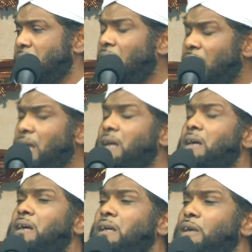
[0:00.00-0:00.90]
Huh?
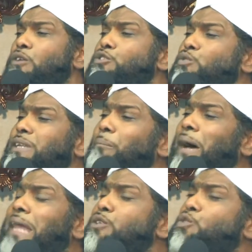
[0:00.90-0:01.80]
Because you
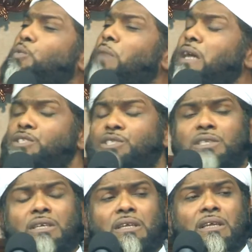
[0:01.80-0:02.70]
demand too much
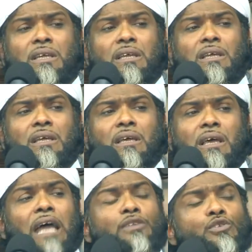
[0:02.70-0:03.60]

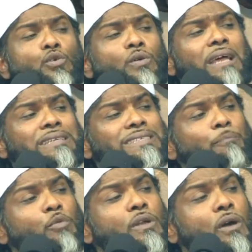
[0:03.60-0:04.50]
and you don't
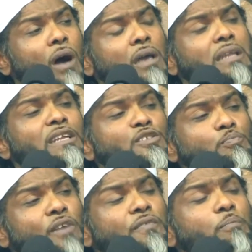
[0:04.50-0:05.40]
accept what God and His
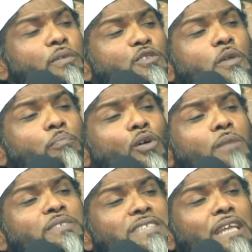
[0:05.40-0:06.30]
Prophet, peace be
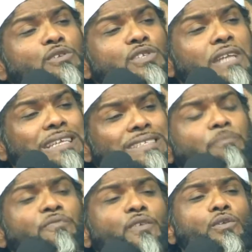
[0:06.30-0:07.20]
upon Him, said you should
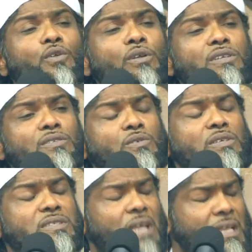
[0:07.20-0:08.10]
accept daughters or
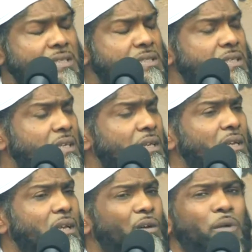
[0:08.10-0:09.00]
your sons.
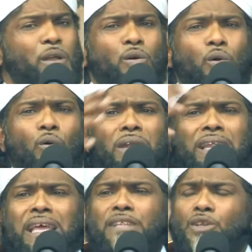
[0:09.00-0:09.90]
We look
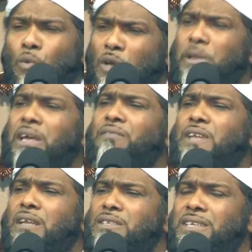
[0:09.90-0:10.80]
only, and you know what we have
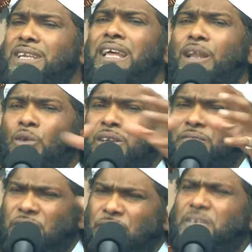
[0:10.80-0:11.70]
done today? Look at
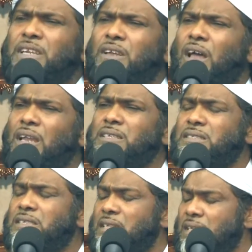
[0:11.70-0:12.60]
$50.